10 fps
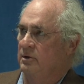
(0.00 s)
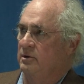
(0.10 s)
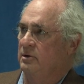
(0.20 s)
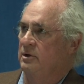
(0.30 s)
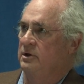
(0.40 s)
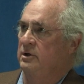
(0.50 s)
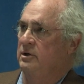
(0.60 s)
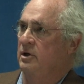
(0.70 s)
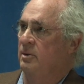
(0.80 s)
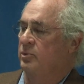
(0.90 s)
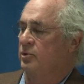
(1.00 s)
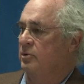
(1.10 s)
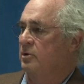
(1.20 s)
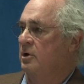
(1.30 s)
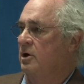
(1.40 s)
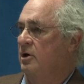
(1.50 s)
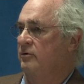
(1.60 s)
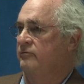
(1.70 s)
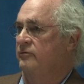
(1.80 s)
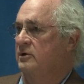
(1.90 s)
the number
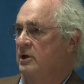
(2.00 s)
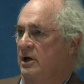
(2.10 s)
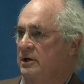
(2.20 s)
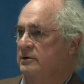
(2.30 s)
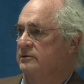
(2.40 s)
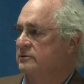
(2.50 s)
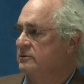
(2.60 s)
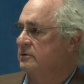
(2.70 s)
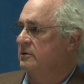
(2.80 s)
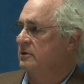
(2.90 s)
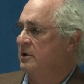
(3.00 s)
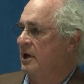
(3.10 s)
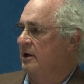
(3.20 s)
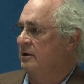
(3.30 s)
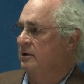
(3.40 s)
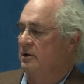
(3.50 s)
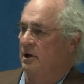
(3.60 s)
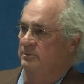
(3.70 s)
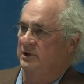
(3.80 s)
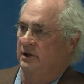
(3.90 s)
of clients that
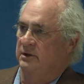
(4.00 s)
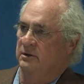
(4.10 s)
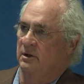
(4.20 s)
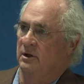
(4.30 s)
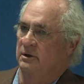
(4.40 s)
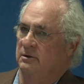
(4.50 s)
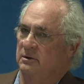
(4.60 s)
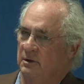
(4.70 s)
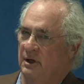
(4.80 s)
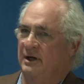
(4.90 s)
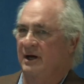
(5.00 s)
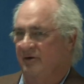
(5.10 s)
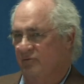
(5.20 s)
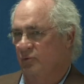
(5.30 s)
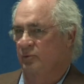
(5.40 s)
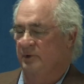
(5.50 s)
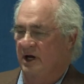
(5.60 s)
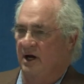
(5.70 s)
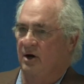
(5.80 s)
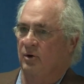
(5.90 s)
I'm taking on. I have room
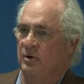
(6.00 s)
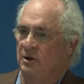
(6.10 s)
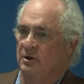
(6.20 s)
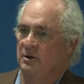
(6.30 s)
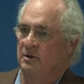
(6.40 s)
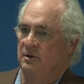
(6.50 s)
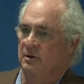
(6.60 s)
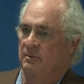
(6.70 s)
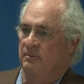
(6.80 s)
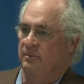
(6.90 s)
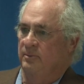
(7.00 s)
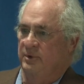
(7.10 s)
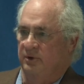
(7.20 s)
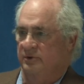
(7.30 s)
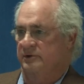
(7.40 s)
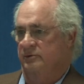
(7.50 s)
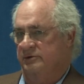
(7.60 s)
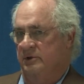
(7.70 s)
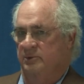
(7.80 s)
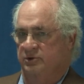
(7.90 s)
now because there was
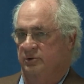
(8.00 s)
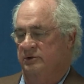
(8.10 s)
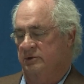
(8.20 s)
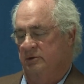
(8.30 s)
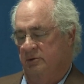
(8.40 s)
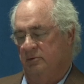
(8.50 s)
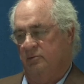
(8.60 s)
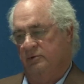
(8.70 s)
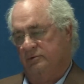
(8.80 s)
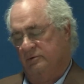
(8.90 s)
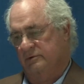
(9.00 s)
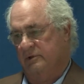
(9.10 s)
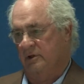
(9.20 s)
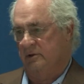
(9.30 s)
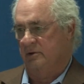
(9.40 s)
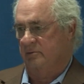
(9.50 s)
some attrition, which was done